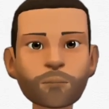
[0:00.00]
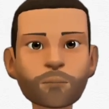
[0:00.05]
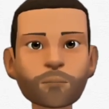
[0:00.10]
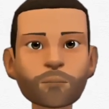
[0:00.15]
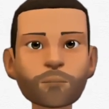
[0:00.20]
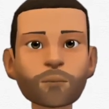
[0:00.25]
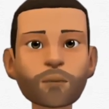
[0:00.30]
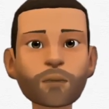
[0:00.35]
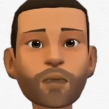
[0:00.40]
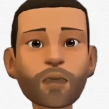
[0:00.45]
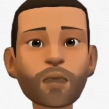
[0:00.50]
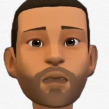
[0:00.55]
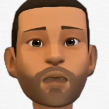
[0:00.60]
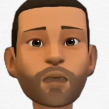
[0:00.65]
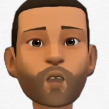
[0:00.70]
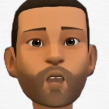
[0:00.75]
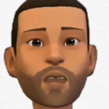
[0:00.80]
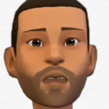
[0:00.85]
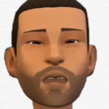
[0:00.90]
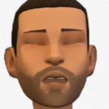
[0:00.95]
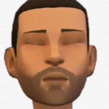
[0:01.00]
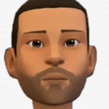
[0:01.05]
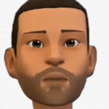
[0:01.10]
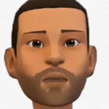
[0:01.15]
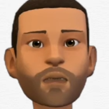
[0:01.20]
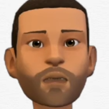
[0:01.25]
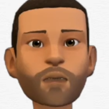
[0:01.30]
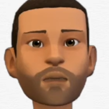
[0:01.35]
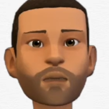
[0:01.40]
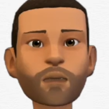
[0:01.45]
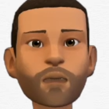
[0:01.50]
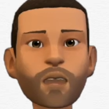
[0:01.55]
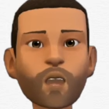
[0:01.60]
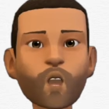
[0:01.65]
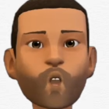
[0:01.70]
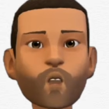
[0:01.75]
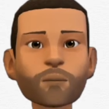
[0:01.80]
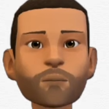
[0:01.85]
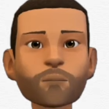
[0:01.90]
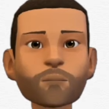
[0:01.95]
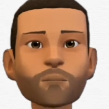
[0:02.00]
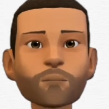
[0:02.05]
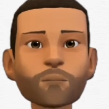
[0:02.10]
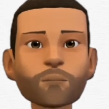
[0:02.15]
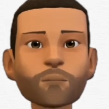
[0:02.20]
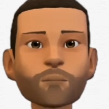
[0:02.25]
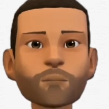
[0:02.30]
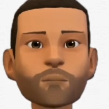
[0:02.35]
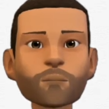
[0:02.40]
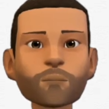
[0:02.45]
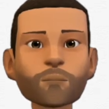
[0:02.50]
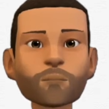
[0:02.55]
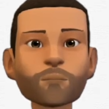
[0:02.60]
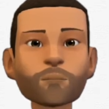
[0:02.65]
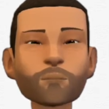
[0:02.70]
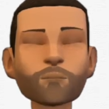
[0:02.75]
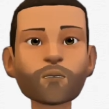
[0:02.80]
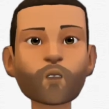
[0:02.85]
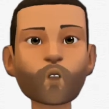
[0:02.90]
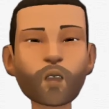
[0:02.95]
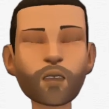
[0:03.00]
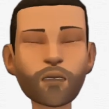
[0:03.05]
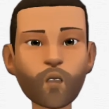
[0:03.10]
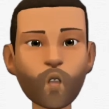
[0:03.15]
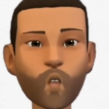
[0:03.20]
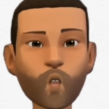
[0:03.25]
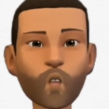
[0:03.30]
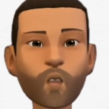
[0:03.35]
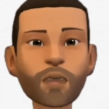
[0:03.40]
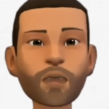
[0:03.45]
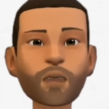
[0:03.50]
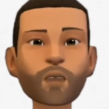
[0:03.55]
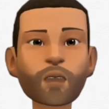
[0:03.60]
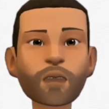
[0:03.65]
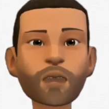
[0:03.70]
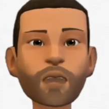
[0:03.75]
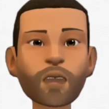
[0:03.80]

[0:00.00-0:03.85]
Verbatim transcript: I think you get the point right now. For the fourth letter there